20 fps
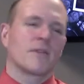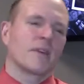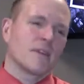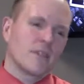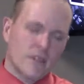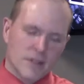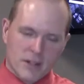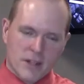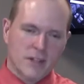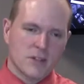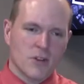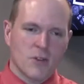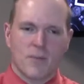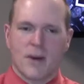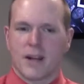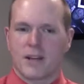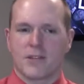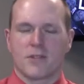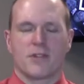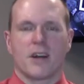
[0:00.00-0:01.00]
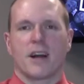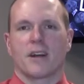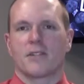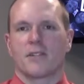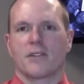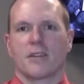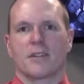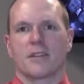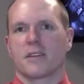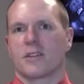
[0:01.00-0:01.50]
Like, let's go back to your
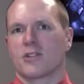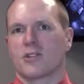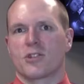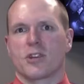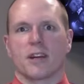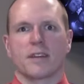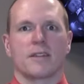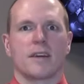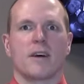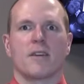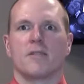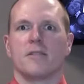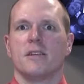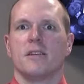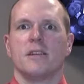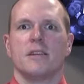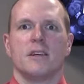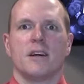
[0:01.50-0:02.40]
doctor, get things checked out.